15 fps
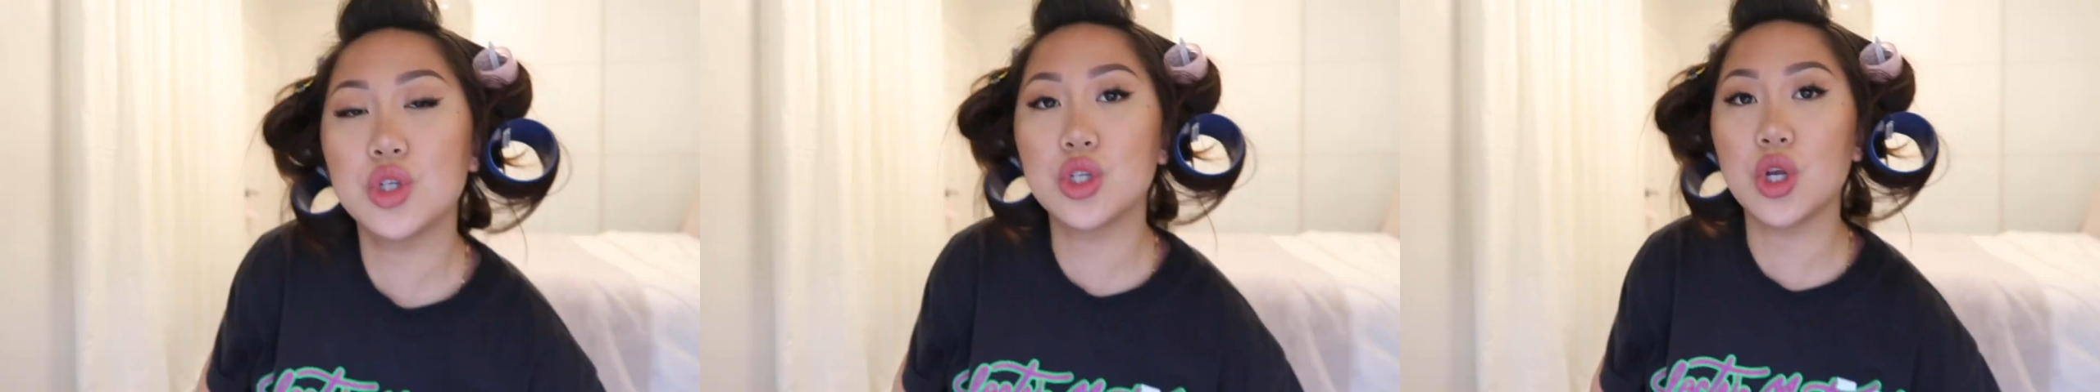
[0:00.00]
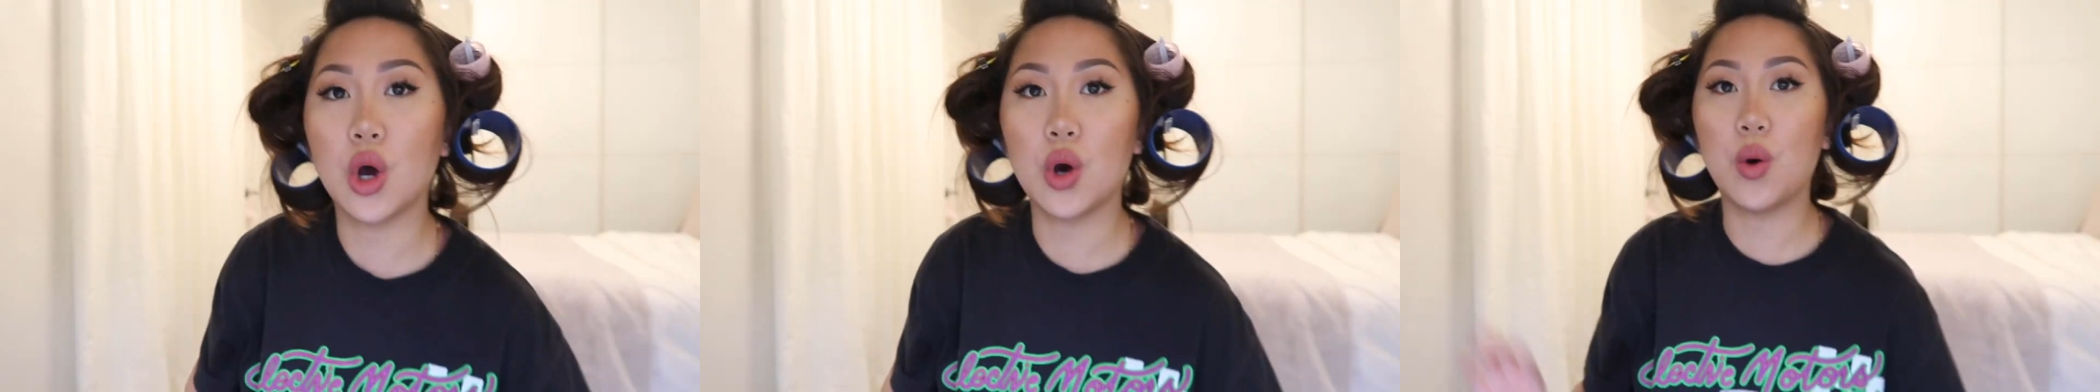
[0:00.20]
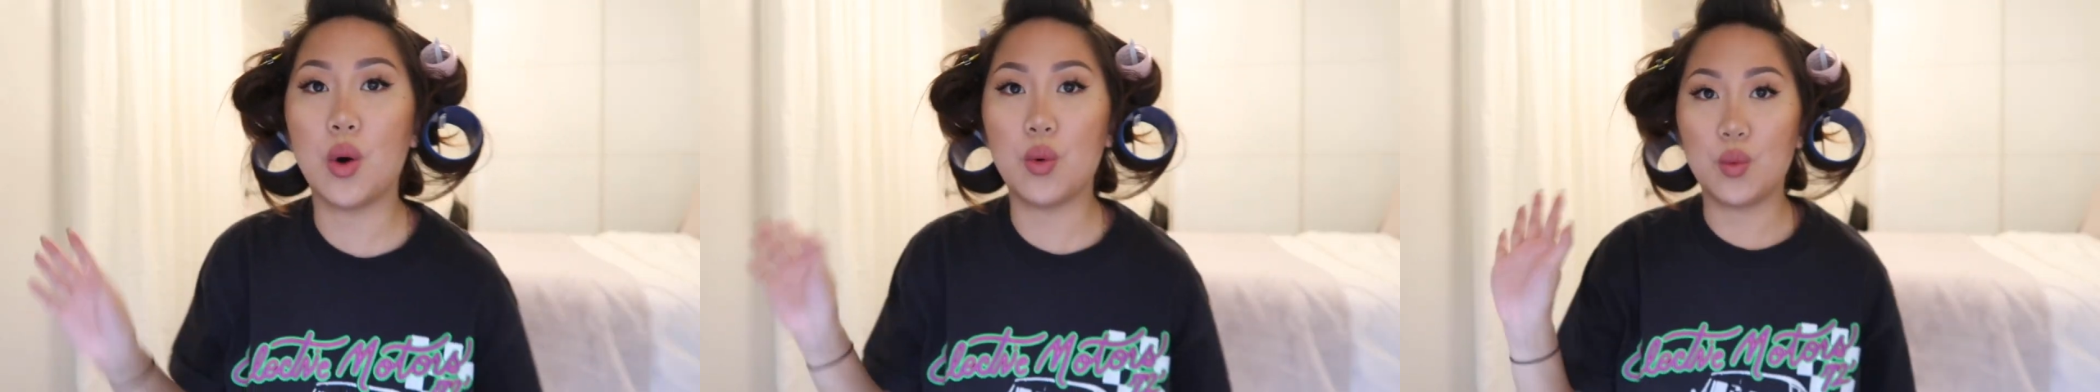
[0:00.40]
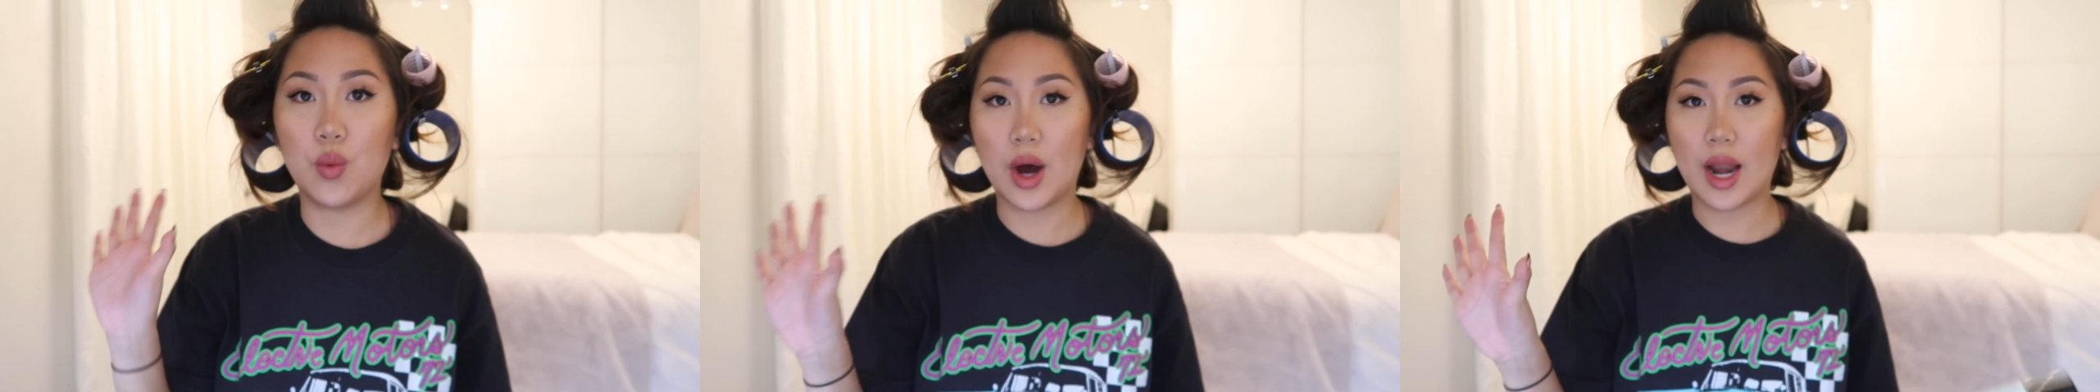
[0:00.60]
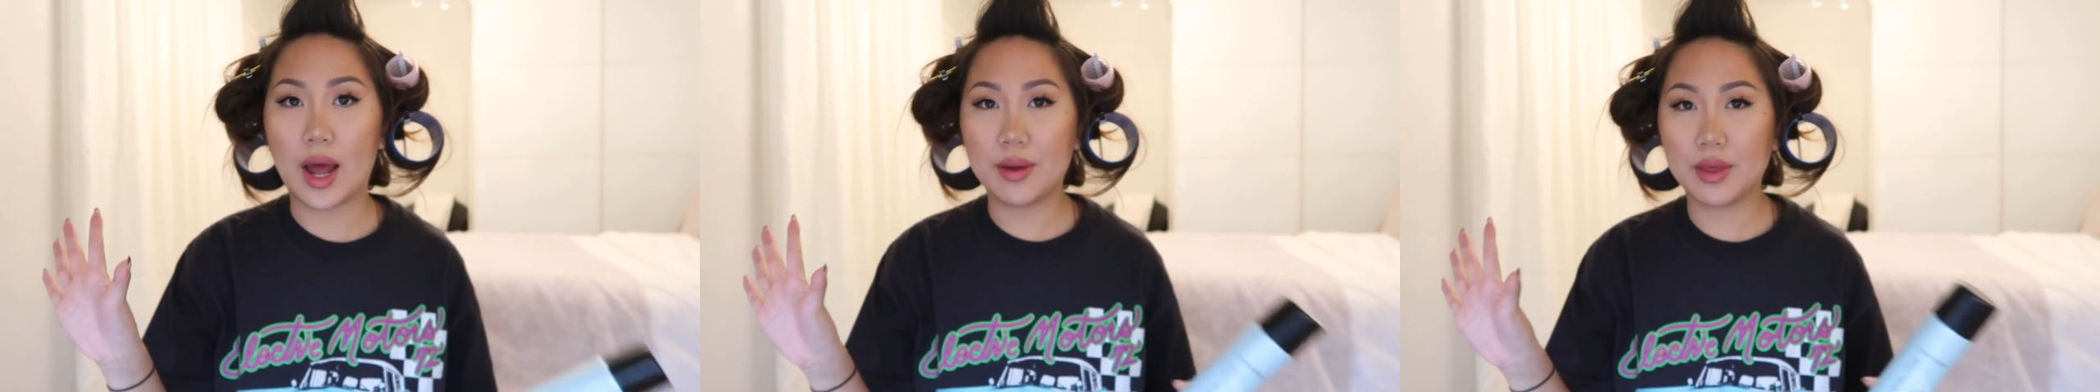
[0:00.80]
So
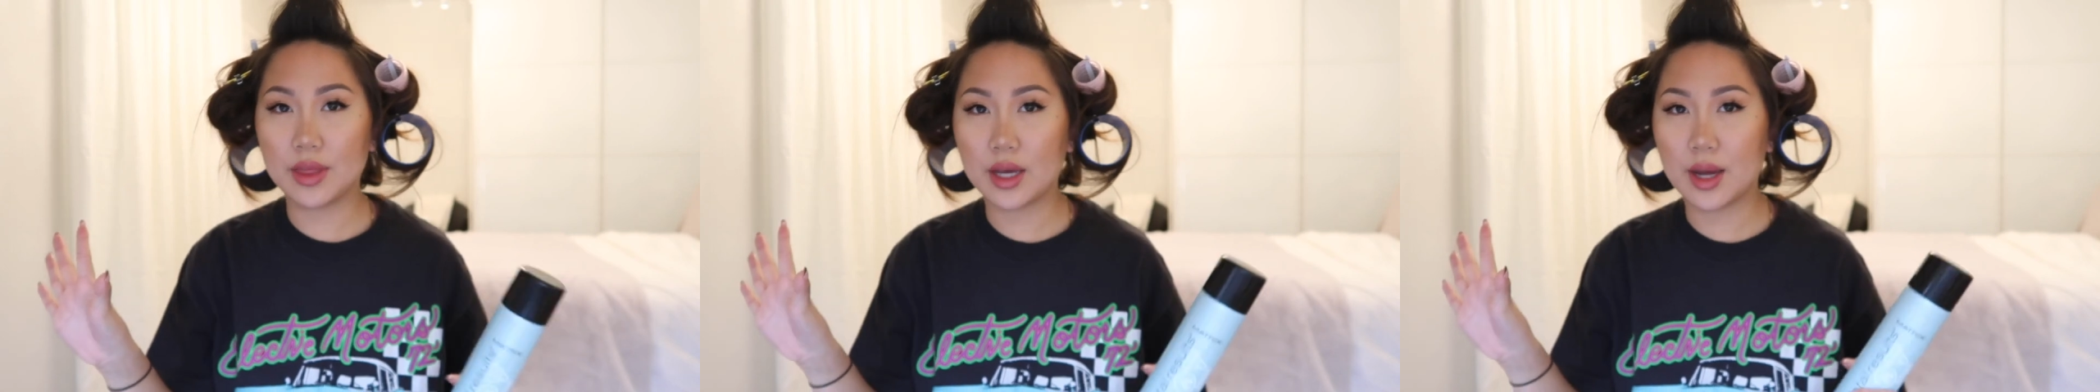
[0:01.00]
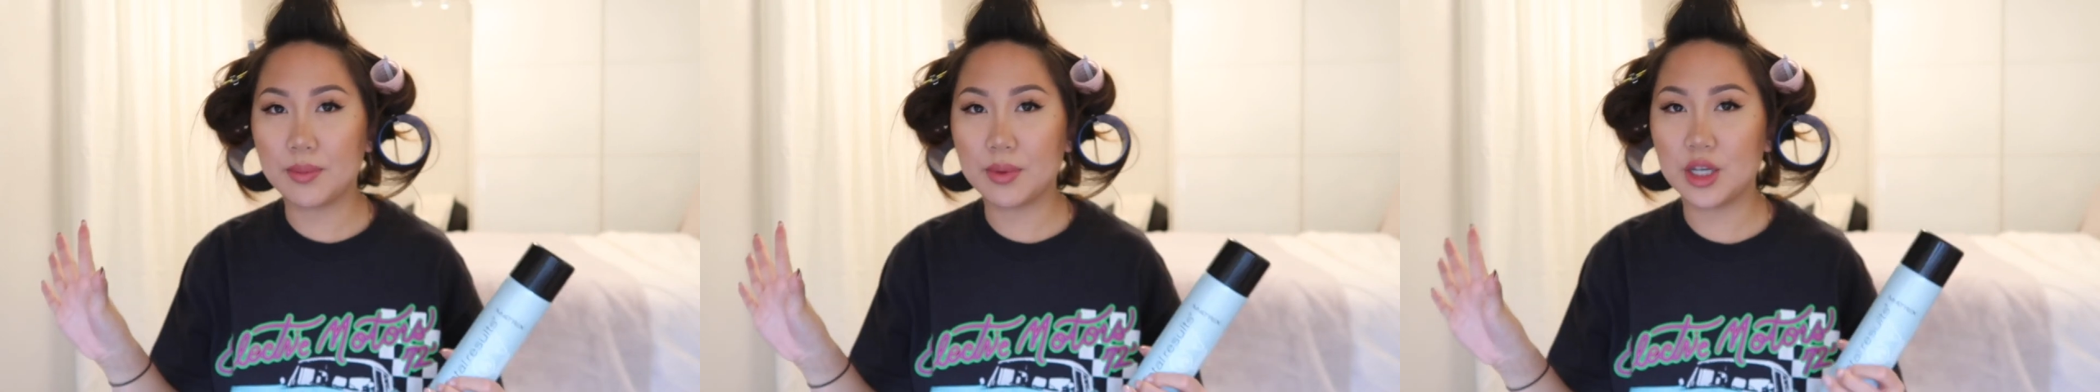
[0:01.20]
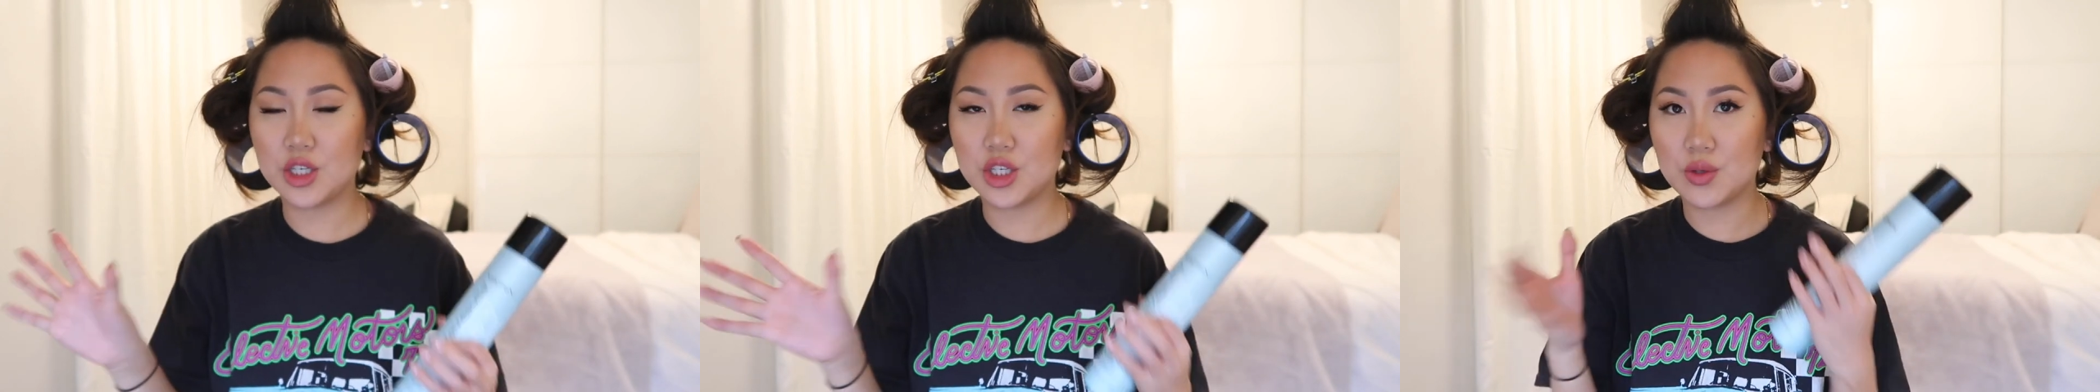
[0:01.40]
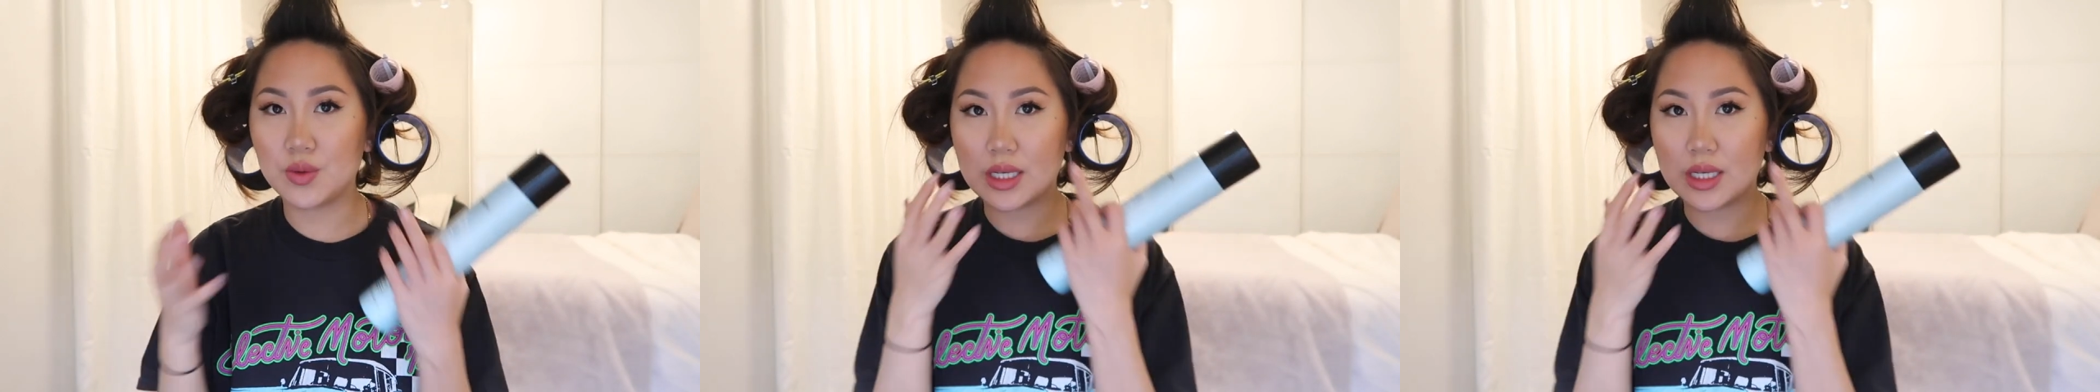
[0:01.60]
what I think I'm gonna do